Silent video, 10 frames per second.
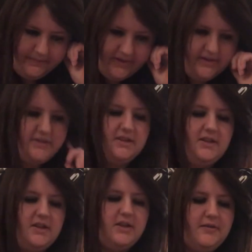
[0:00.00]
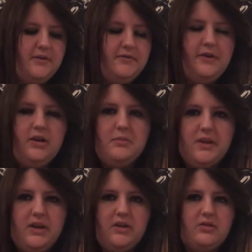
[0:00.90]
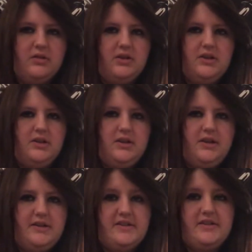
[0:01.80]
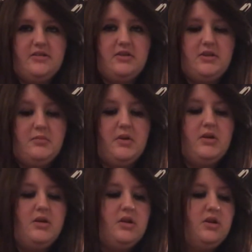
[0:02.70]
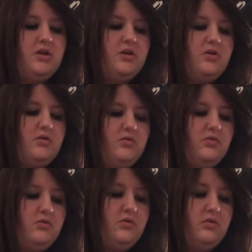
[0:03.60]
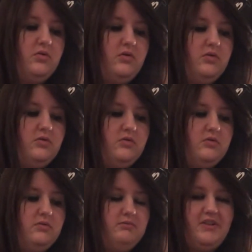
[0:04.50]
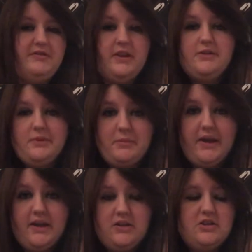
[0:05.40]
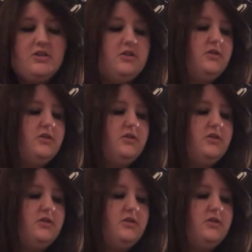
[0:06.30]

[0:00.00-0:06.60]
But if you follow me on Instagram or my Facebook page,